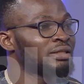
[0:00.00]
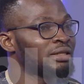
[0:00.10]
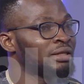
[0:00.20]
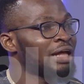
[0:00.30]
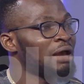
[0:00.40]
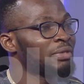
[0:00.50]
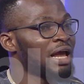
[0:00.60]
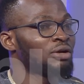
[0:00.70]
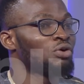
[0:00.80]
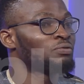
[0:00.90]
a
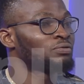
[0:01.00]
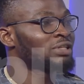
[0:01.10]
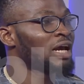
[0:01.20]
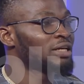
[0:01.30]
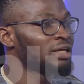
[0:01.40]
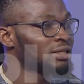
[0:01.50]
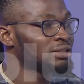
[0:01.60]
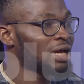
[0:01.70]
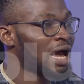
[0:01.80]
timeline of 10 years